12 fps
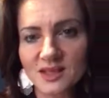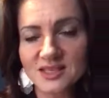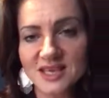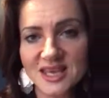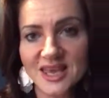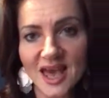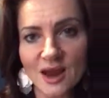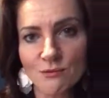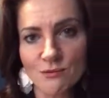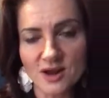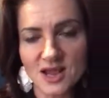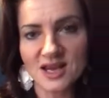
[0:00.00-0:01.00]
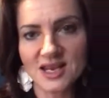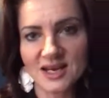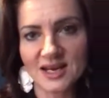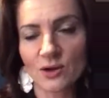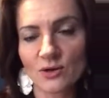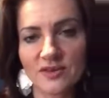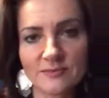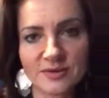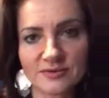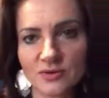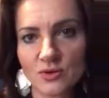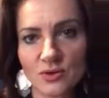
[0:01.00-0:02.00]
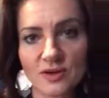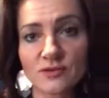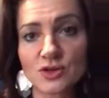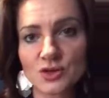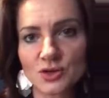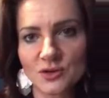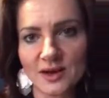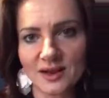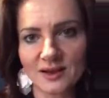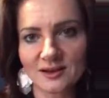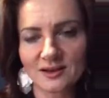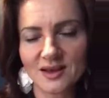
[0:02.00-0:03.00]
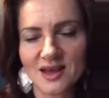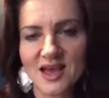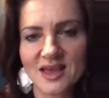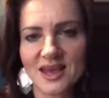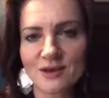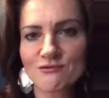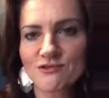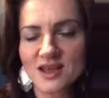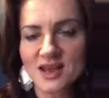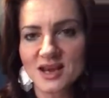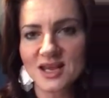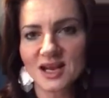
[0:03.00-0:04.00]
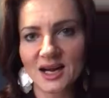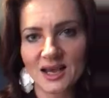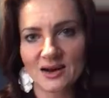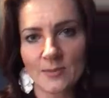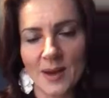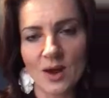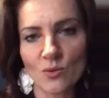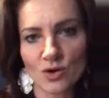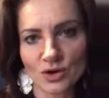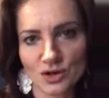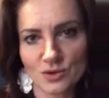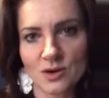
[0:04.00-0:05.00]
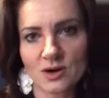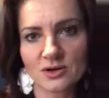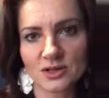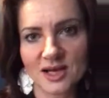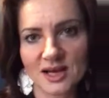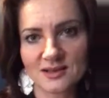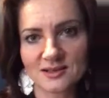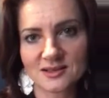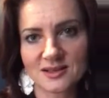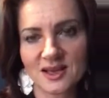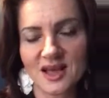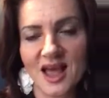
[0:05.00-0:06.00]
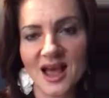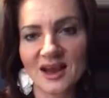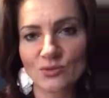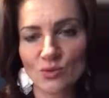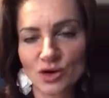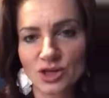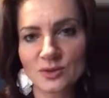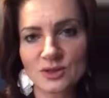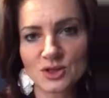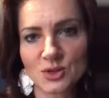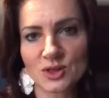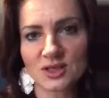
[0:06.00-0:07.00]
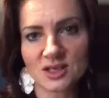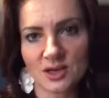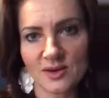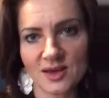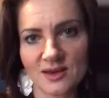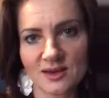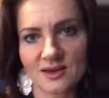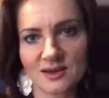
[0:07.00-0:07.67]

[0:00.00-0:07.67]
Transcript: to get really clear, or even before, or even during, get really clear about what you are good at and what you enjoy doing.